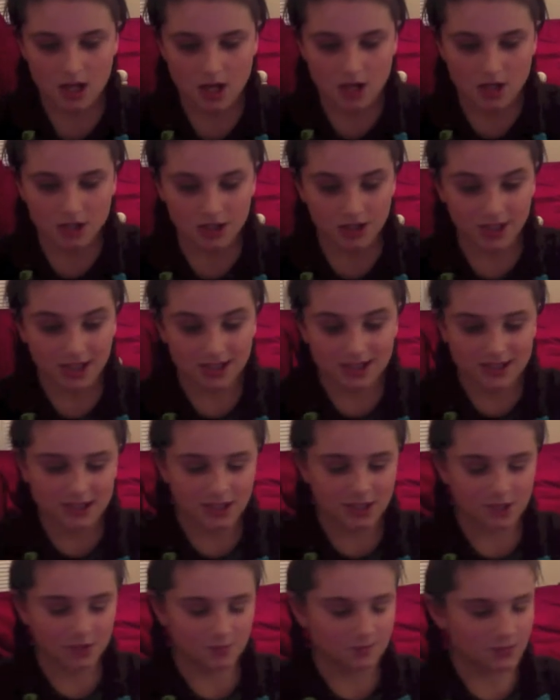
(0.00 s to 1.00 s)
So that's
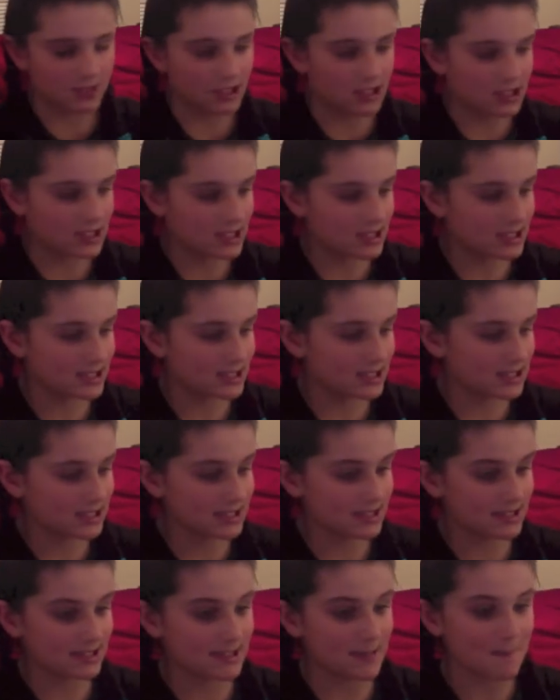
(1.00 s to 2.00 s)
super
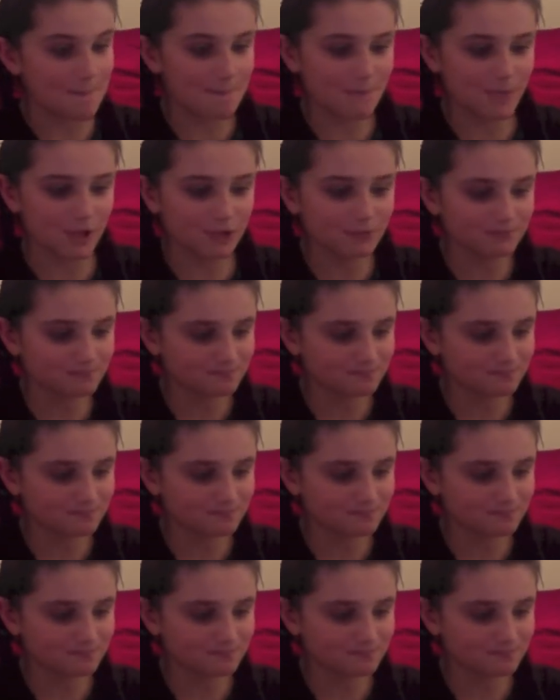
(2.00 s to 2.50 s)
simple.